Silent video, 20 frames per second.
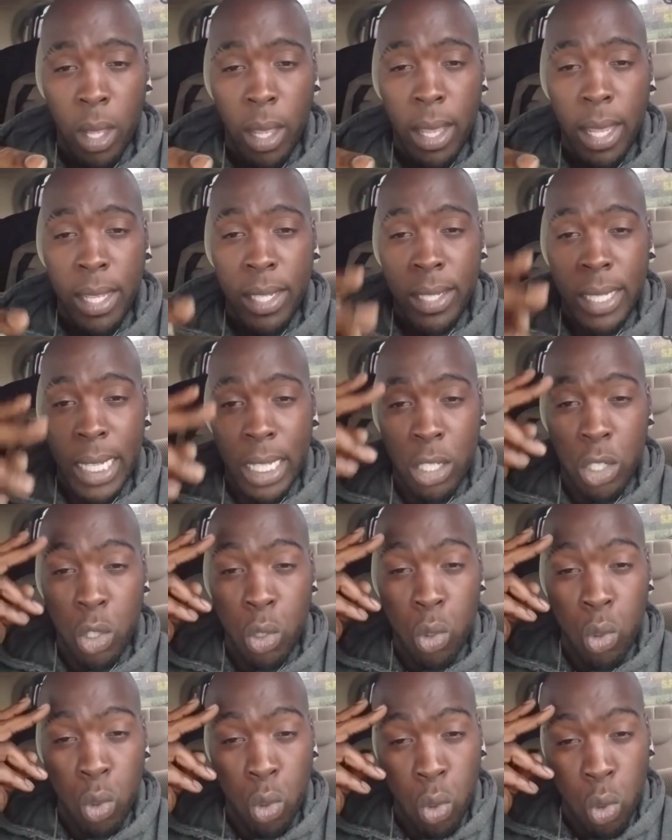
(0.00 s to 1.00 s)
since you
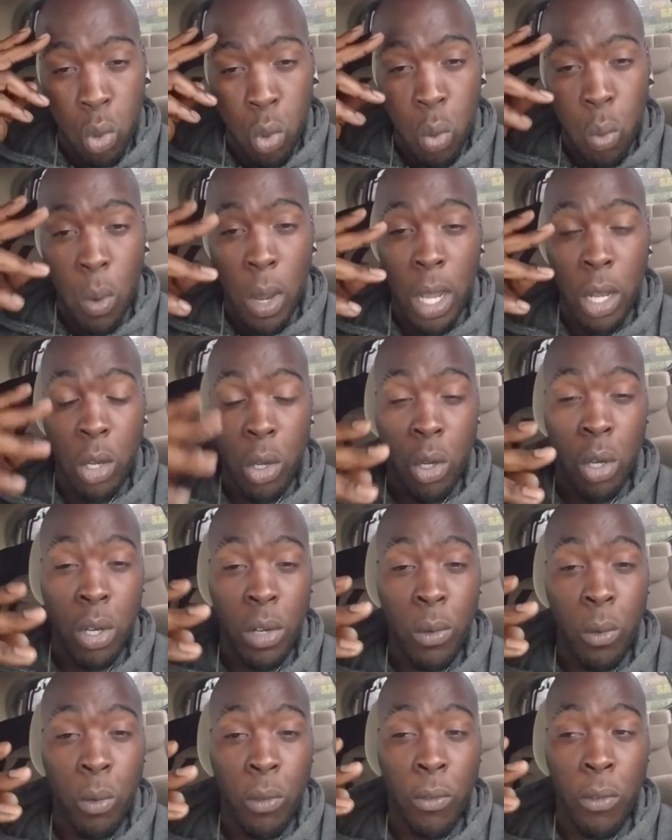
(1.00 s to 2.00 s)
knew what
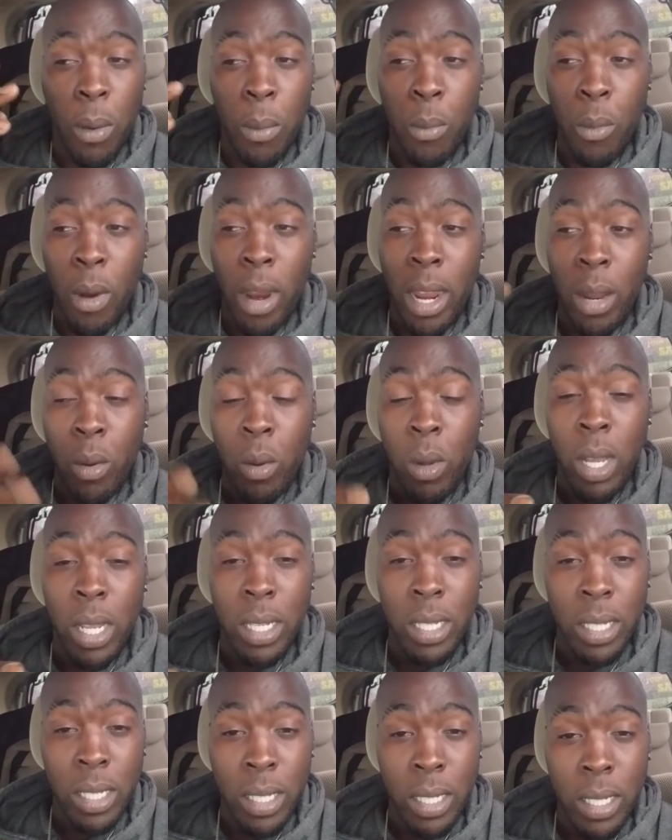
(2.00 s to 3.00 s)
good from right
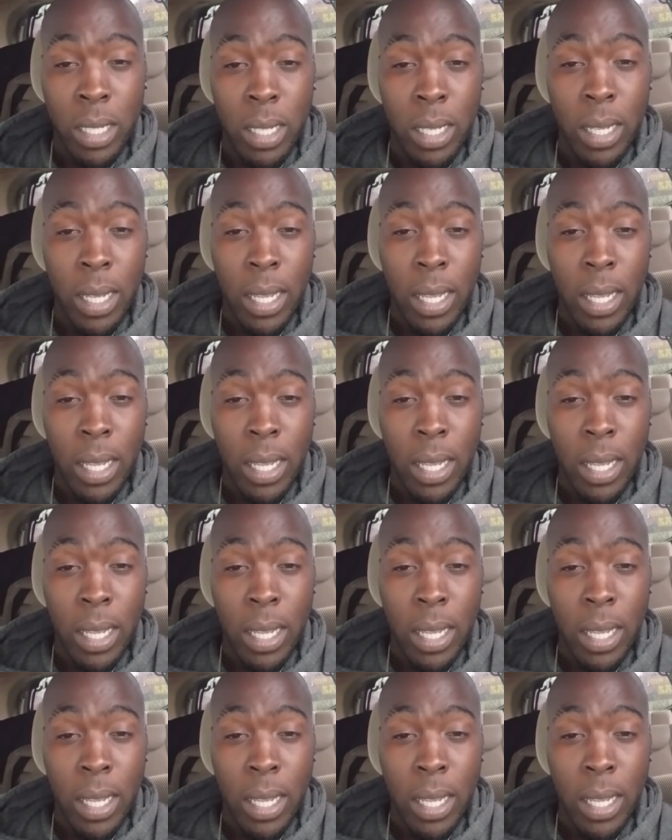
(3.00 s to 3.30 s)
was,